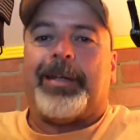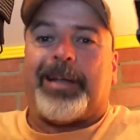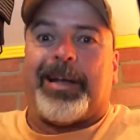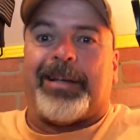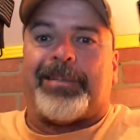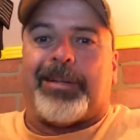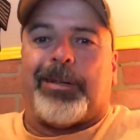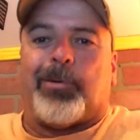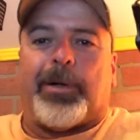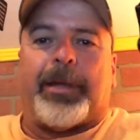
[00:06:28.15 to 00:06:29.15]
kind of
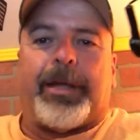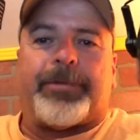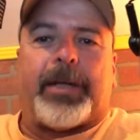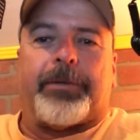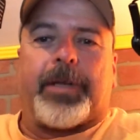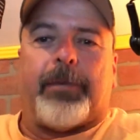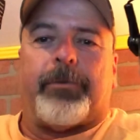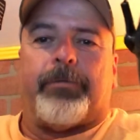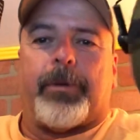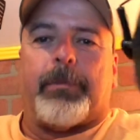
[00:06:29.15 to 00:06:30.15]
tell where that sound's coming
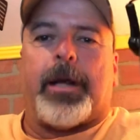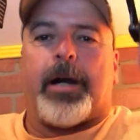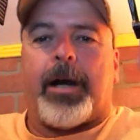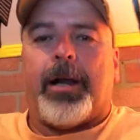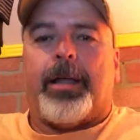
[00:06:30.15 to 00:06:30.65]
from better,